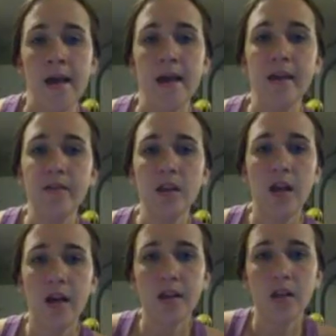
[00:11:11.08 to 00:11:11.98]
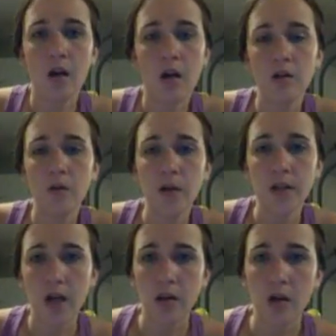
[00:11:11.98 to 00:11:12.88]
And then lastly, ongoing
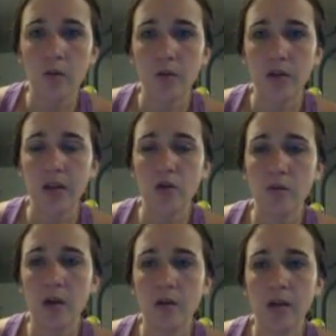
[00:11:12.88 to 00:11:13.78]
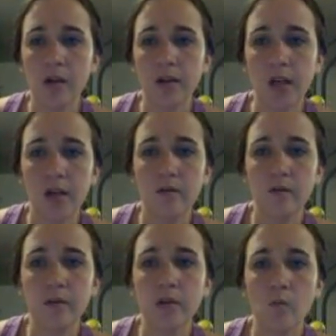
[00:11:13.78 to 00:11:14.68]
dialogue with decision makers outside of the
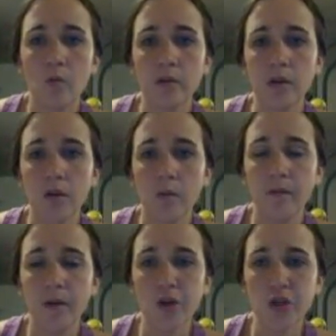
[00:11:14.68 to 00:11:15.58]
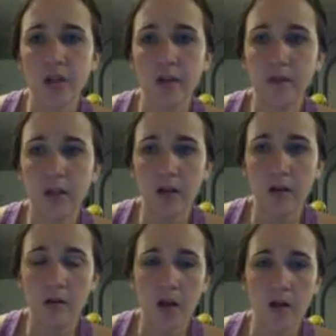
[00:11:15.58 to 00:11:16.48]
school. So reflection of
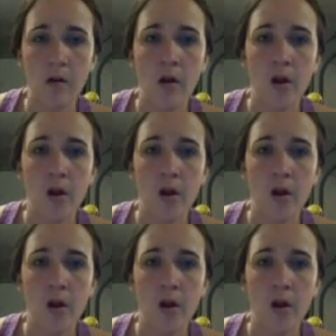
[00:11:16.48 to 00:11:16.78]
Standard 8.